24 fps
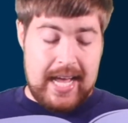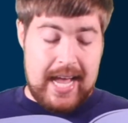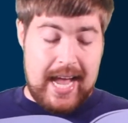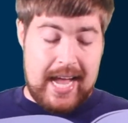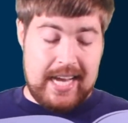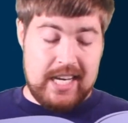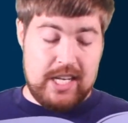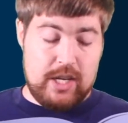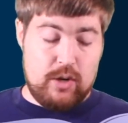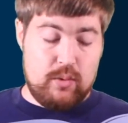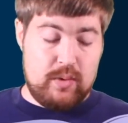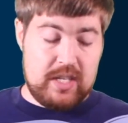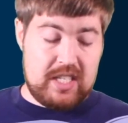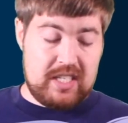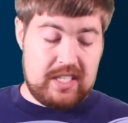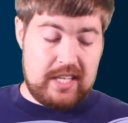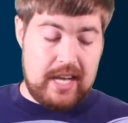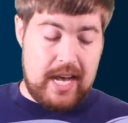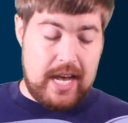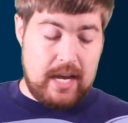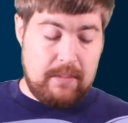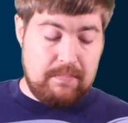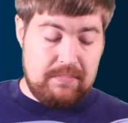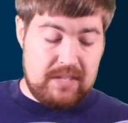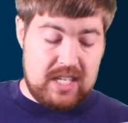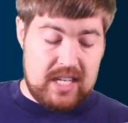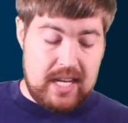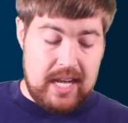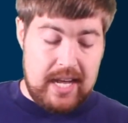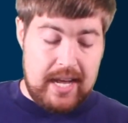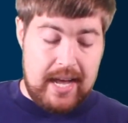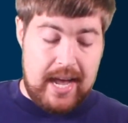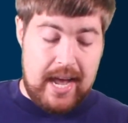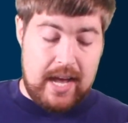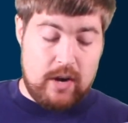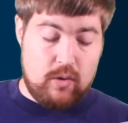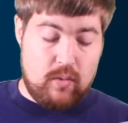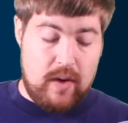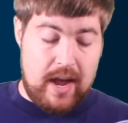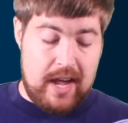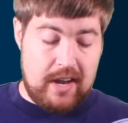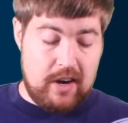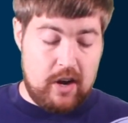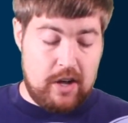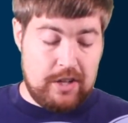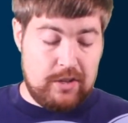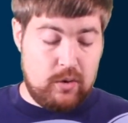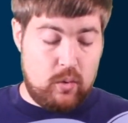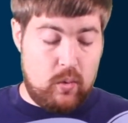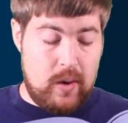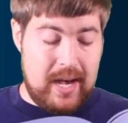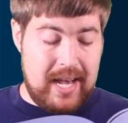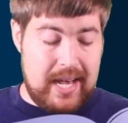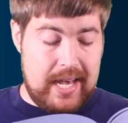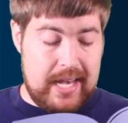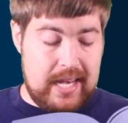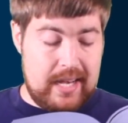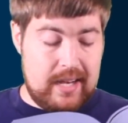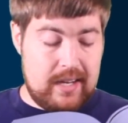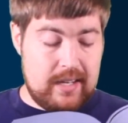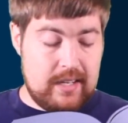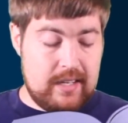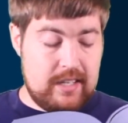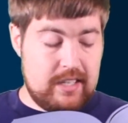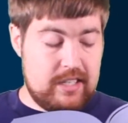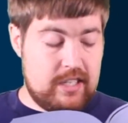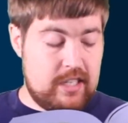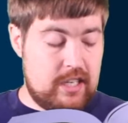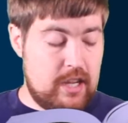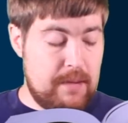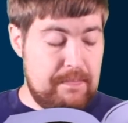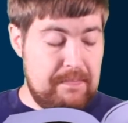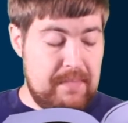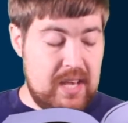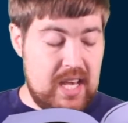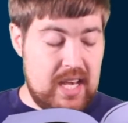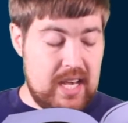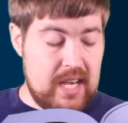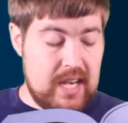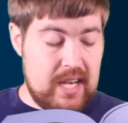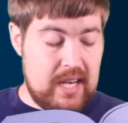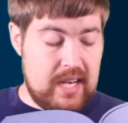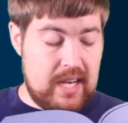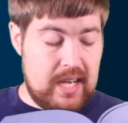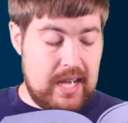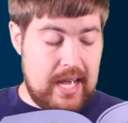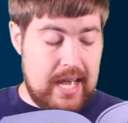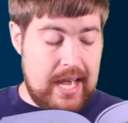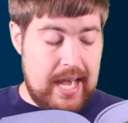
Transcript: and you escaped, and ran all the way to me.